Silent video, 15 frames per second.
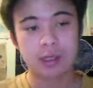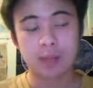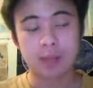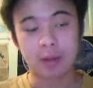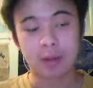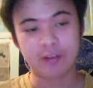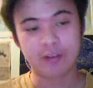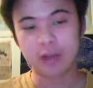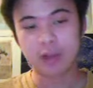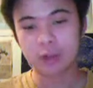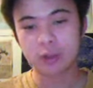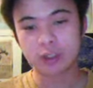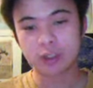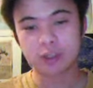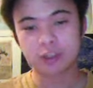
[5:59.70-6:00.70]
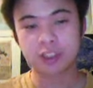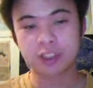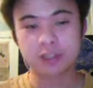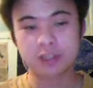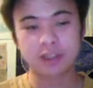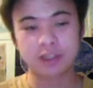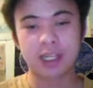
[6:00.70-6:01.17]
My final
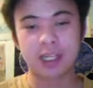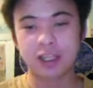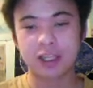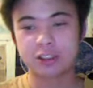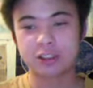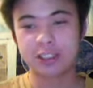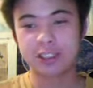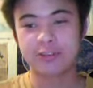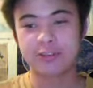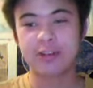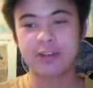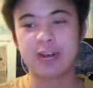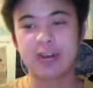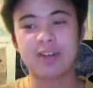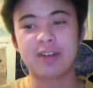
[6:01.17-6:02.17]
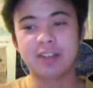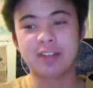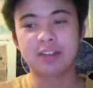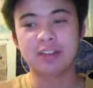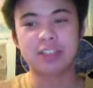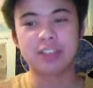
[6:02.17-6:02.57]
conclusion, the Lakers in 5. I think the